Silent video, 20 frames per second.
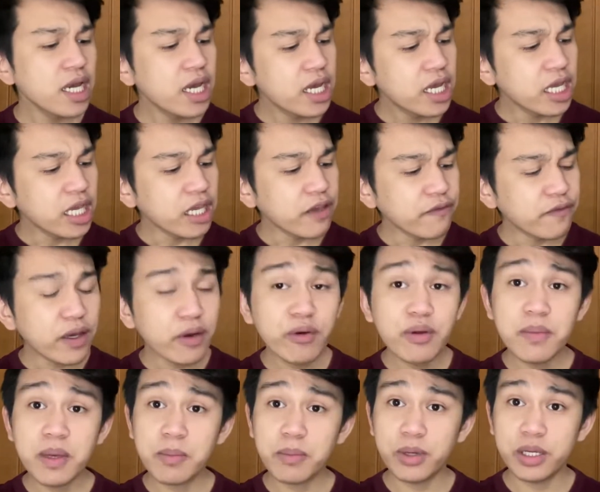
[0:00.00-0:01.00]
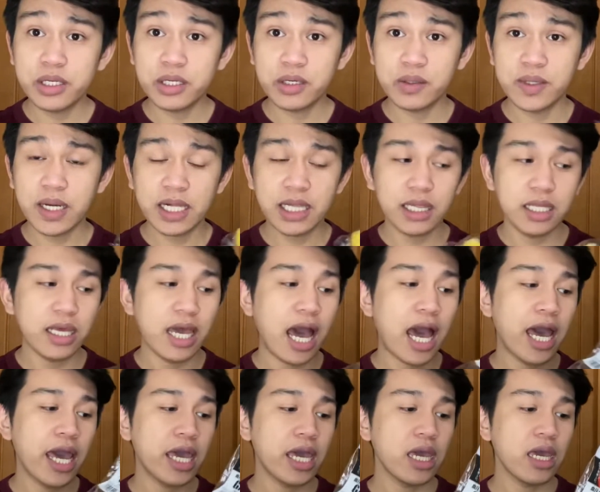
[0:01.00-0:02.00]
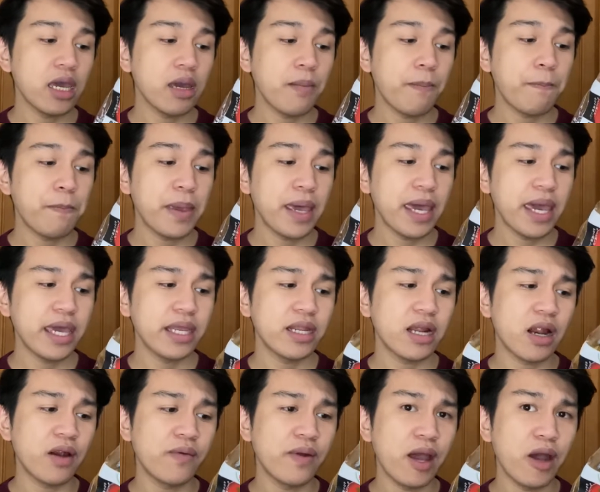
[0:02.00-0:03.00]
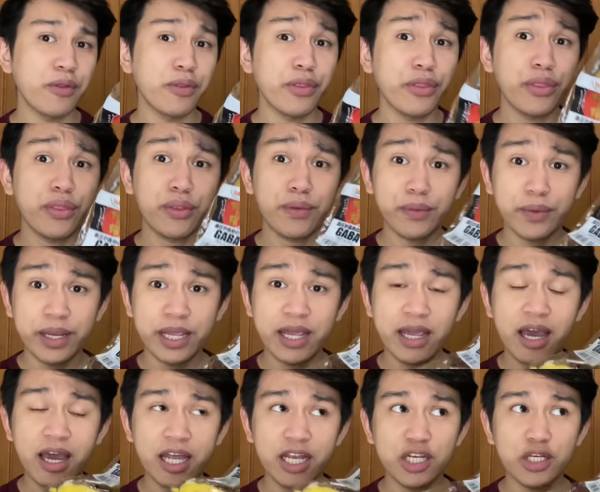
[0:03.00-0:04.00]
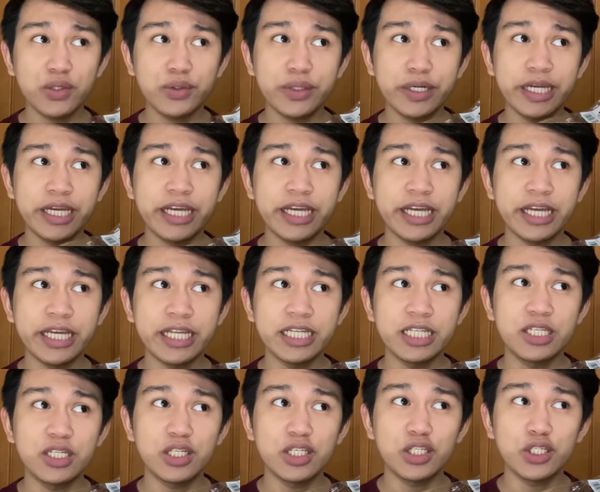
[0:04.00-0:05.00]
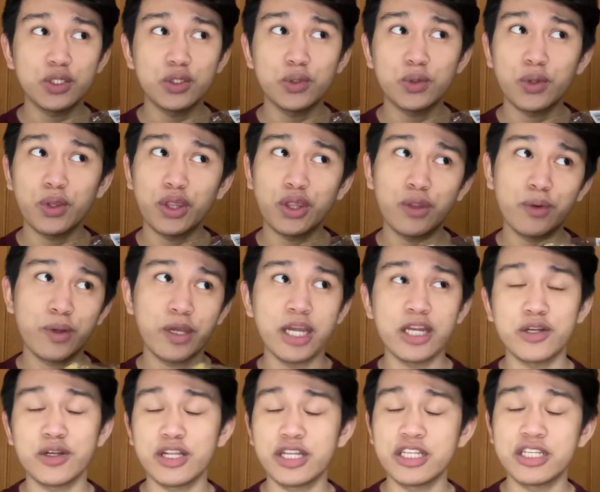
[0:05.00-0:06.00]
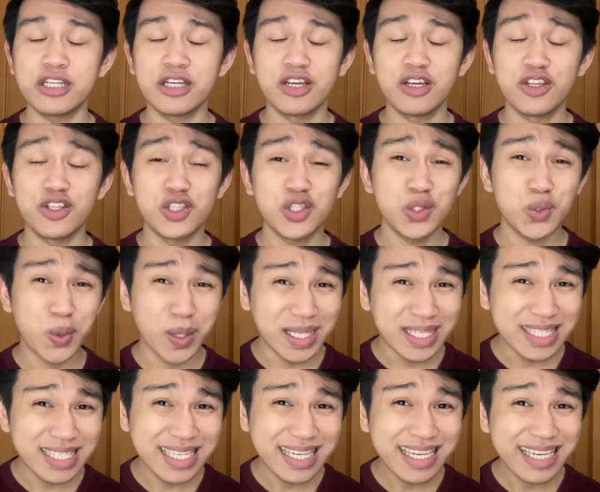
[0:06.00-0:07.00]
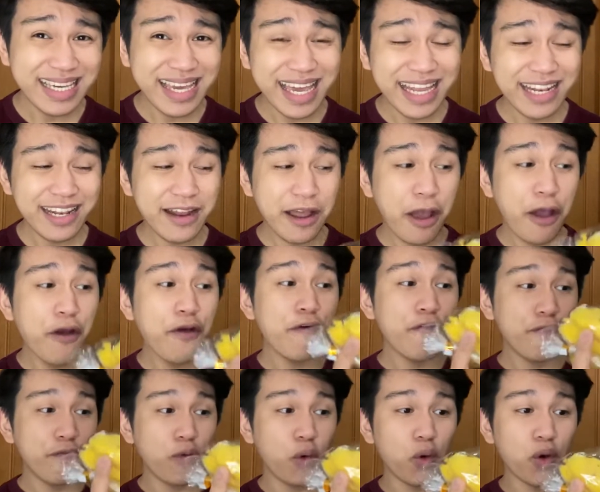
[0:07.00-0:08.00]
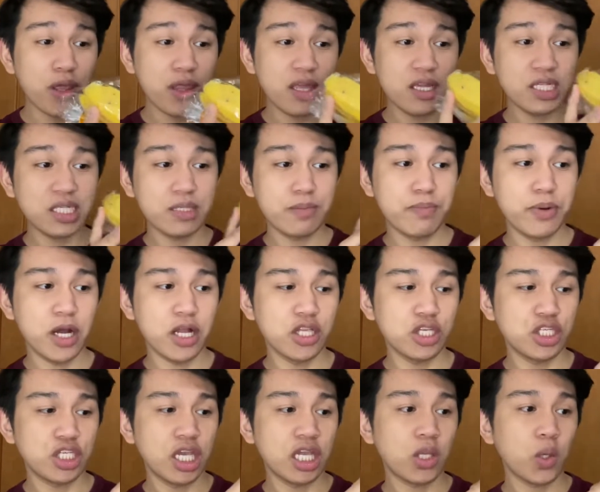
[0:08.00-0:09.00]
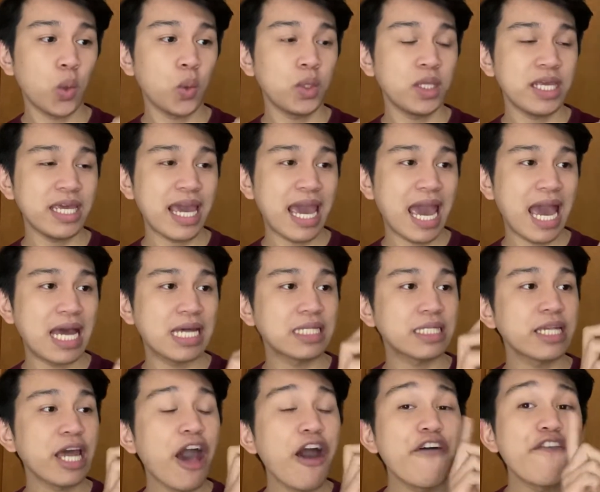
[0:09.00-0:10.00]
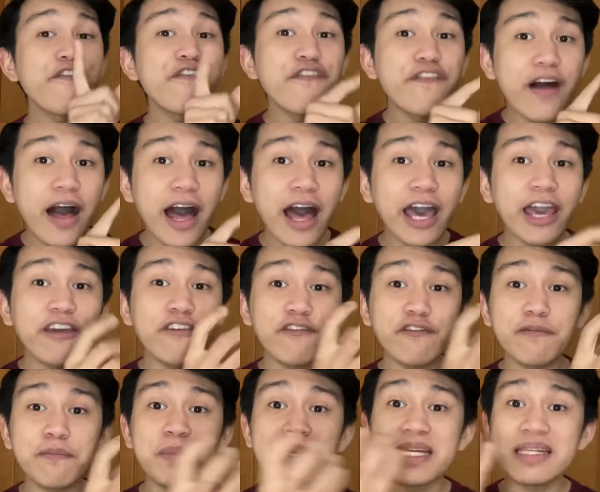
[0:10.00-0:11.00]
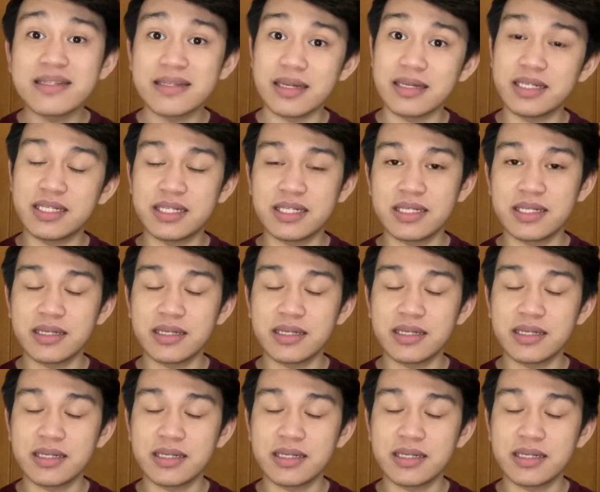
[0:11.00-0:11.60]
if I remember it correctly, I paid around 300 to 320 yen for this bunch. It only has 5 pieces.